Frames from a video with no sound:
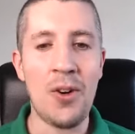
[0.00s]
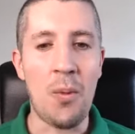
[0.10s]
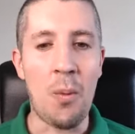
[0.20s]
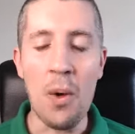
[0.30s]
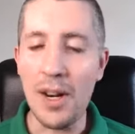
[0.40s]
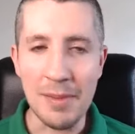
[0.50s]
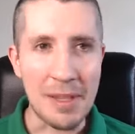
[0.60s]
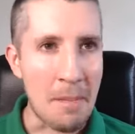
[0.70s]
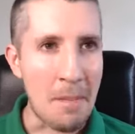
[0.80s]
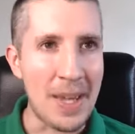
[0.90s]
what are some of
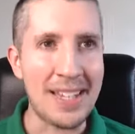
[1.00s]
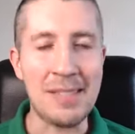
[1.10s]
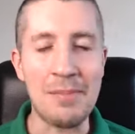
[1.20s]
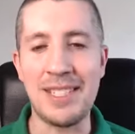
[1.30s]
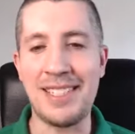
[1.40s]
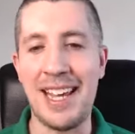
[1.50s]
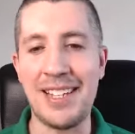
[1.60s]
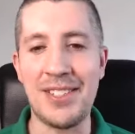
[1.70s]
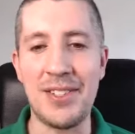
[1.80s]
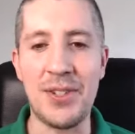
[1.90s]
the biggest
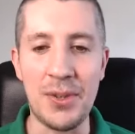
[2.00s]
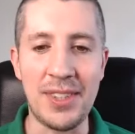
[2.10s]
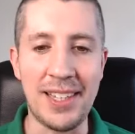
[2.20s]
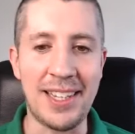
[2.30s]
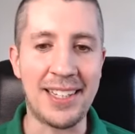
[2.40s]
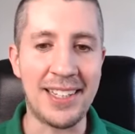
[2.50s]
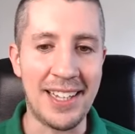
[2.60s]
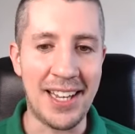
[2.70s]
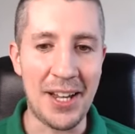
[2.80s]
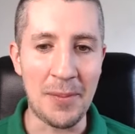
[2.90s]
mistakes you think
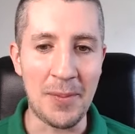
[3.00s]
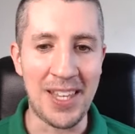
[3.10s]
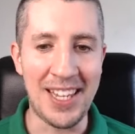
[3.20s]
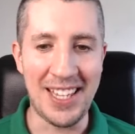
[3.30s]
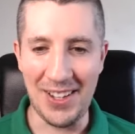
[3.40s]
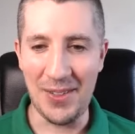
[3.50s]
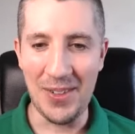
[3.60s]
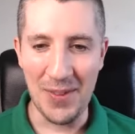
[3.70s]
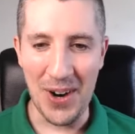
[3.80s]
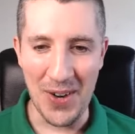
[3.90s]

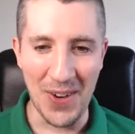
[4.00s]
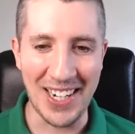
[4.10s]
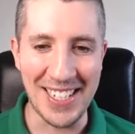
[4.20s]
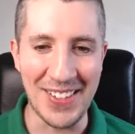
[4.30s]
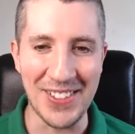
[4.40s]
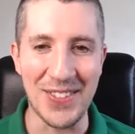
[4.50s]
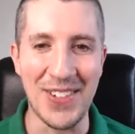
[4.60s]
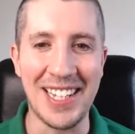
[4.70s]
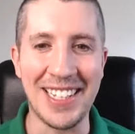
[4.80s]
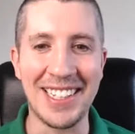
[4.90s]
partner marketing teams are
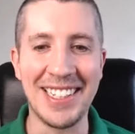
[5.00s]
making?